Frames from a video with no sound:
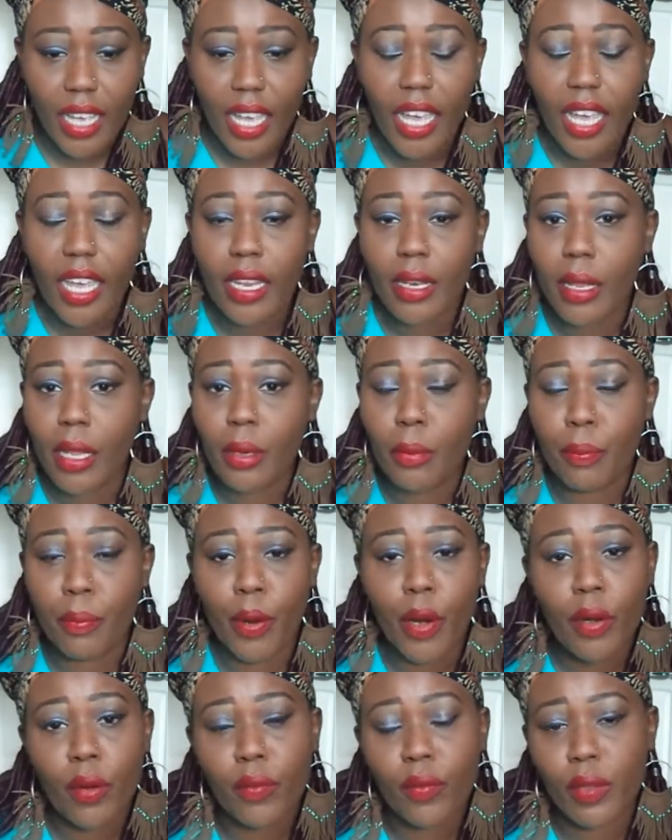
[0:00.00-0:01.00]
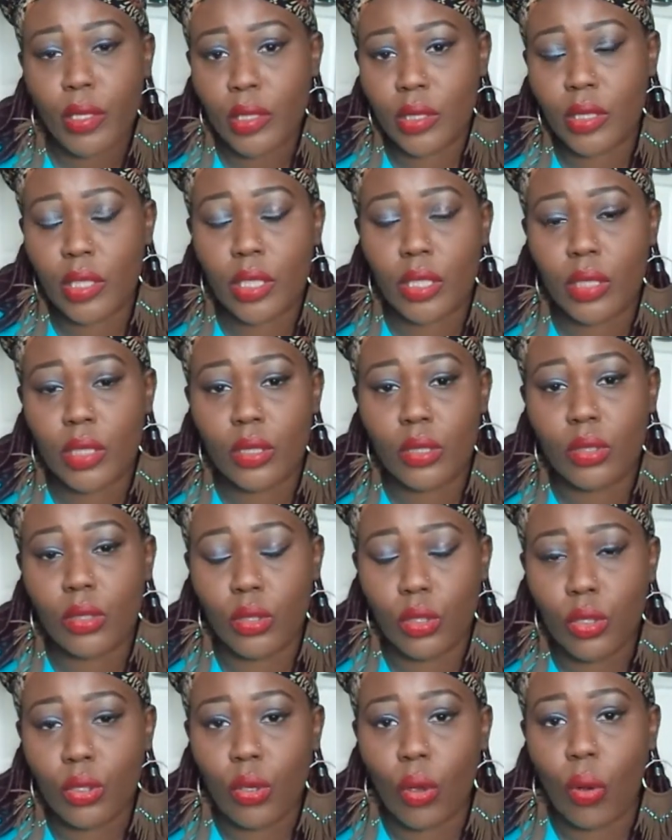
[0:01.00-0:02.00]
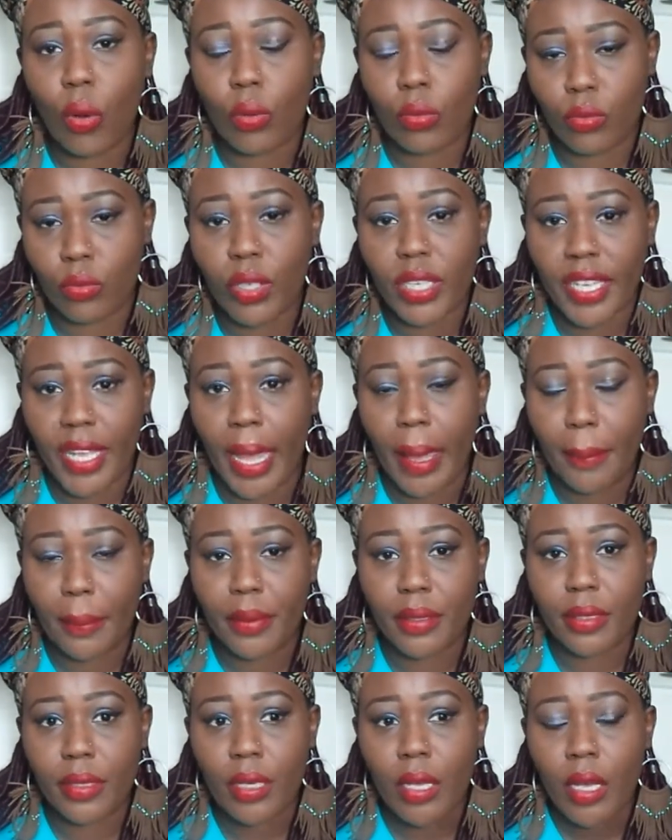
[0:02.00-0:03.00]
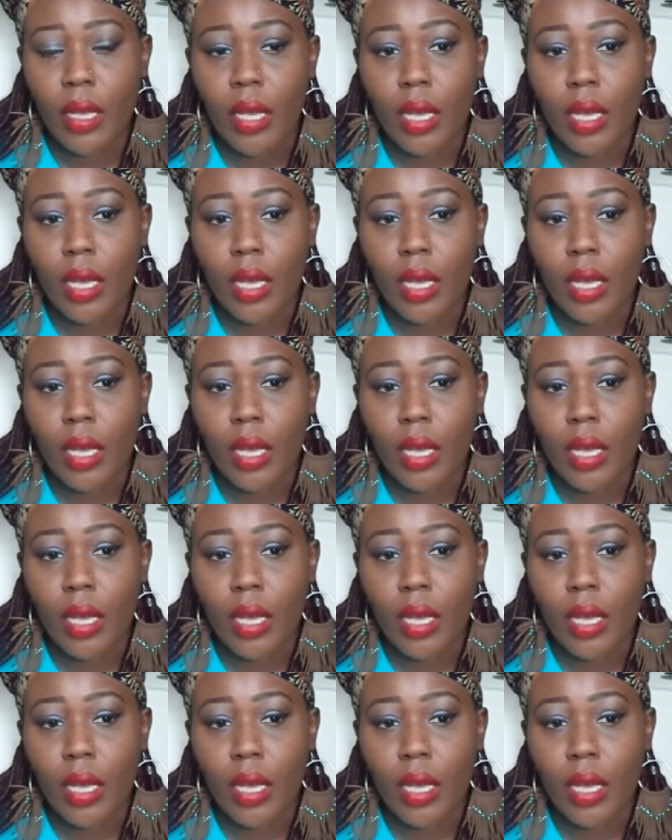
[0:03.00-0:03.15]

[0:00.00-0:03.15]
And part of those things, really happened,